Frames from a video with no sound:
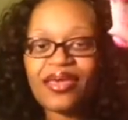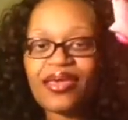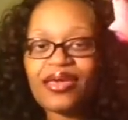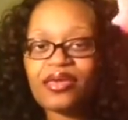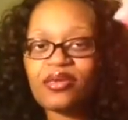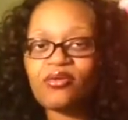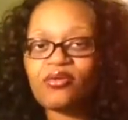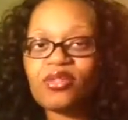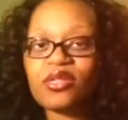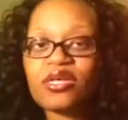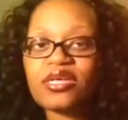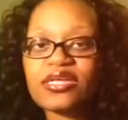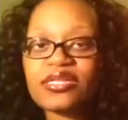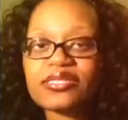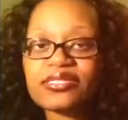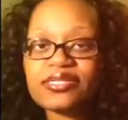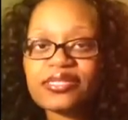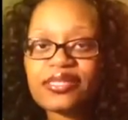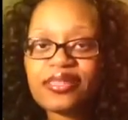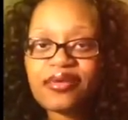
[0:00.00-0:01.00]
And you look
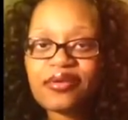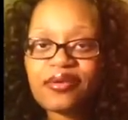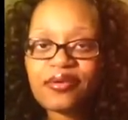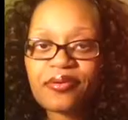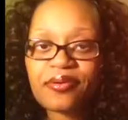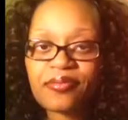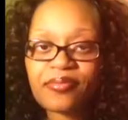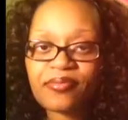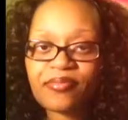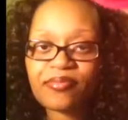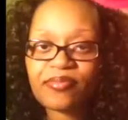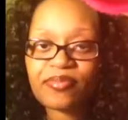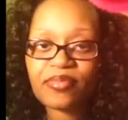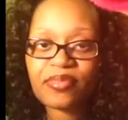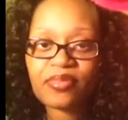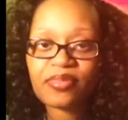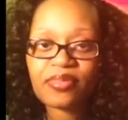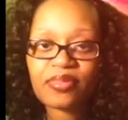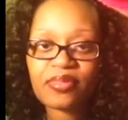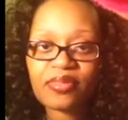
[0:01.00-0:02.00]
into there.
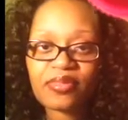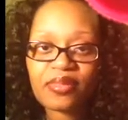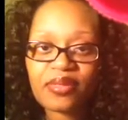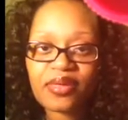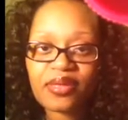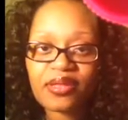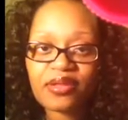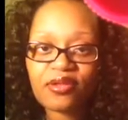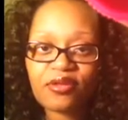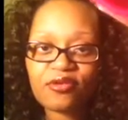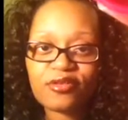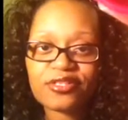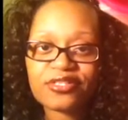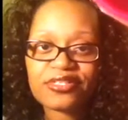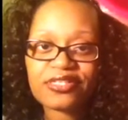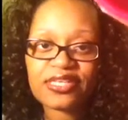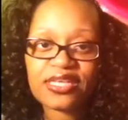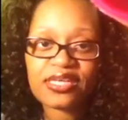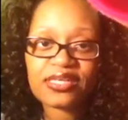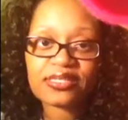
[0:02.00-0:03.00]
Do you
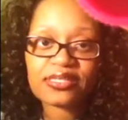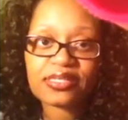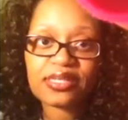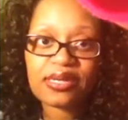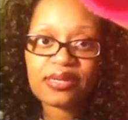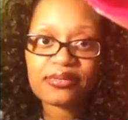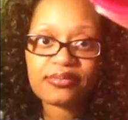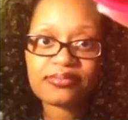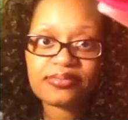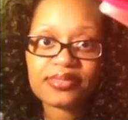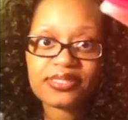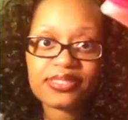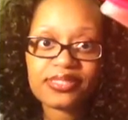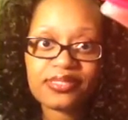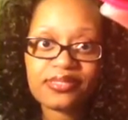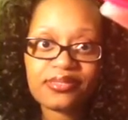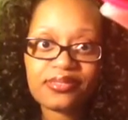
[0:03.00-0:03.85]
see something?